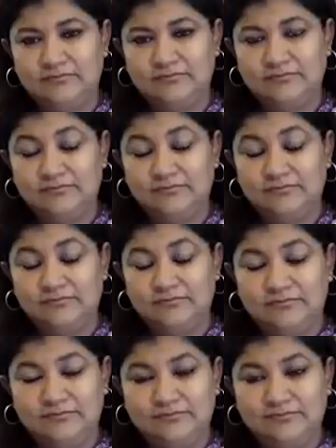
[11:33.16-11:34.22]

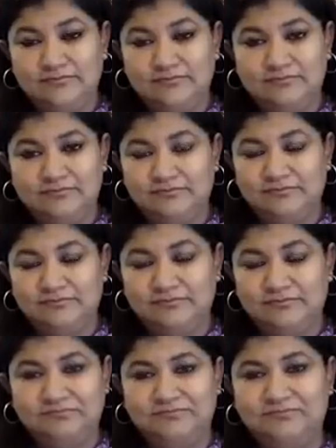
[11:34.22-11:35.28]

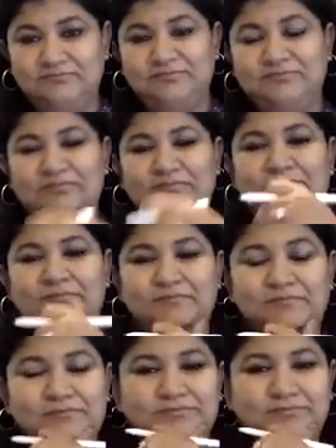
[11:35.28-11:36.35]

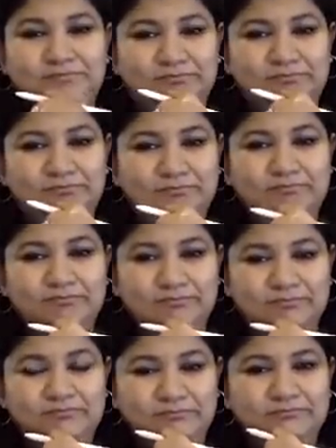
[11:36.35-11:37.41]

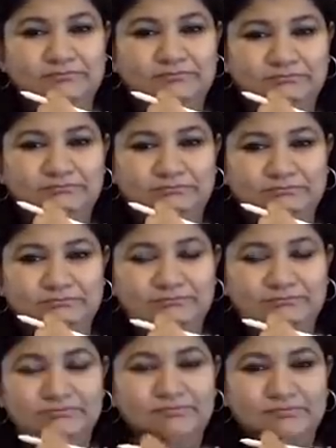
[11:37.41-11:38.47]

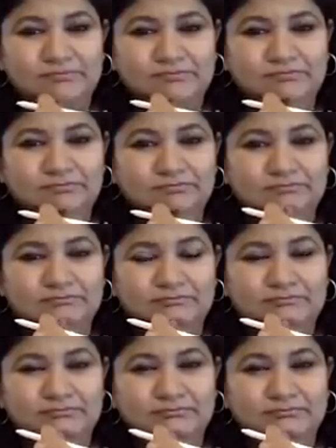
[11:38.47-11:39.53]

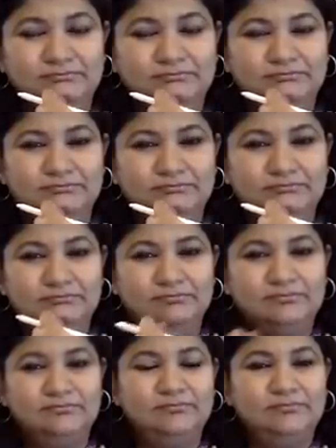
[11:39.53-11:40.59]

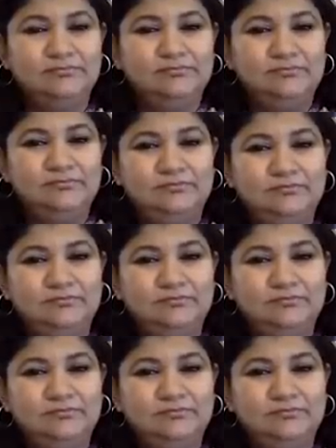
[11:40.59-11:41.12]
(not speaking)